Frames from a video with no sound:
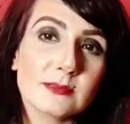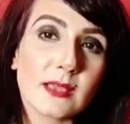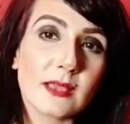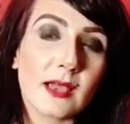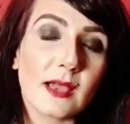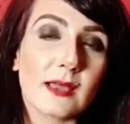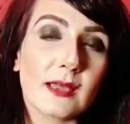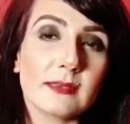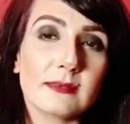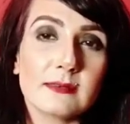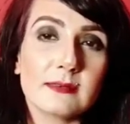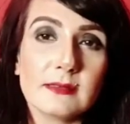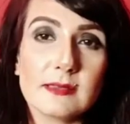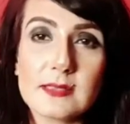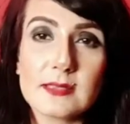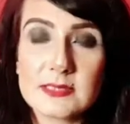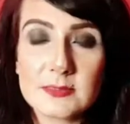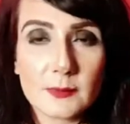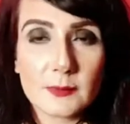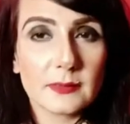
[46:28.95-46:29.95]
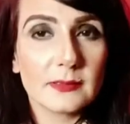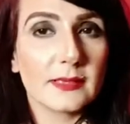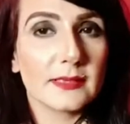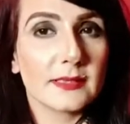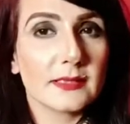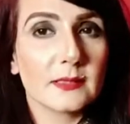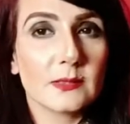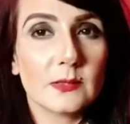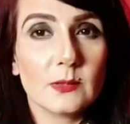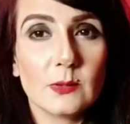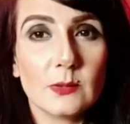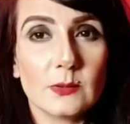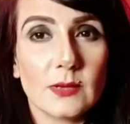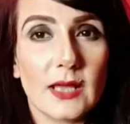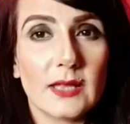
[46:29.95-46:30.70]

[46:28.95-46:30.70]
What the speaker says: that it's about letting go,